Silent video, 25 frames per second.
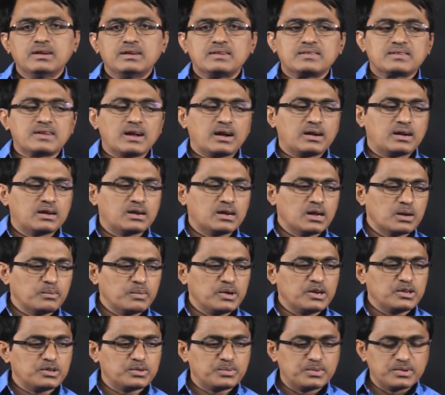standard
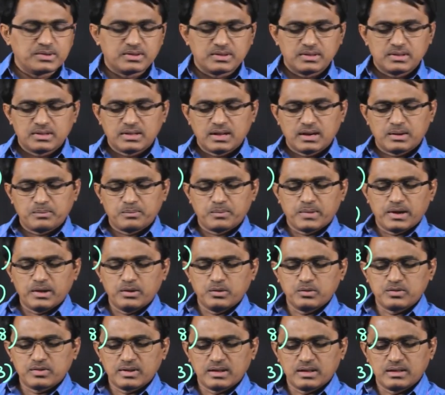normal distribution, that by
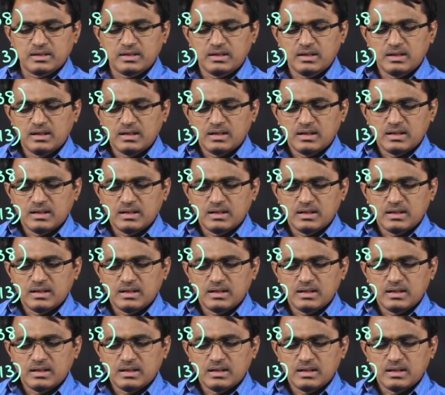using